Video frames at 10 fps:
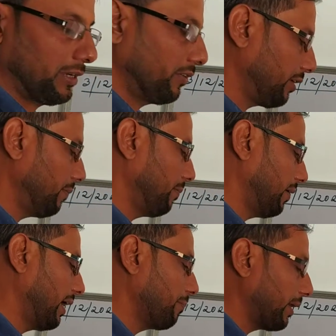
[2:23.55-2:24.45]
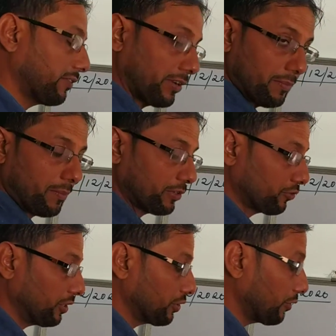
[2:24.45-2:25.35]
But remember
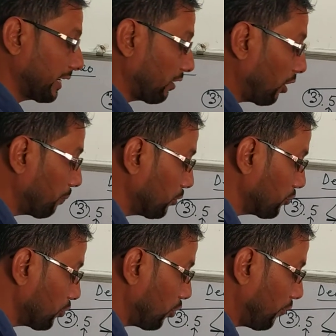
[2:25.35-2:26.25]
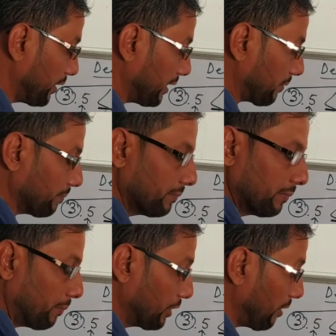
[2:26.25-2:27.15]
students, you cannot put 0 over here,
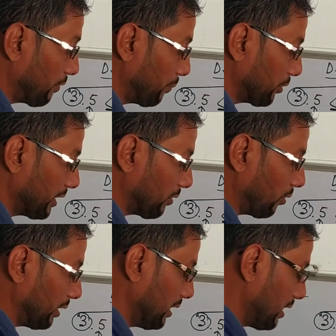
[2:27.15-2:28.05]
but you have to put here only.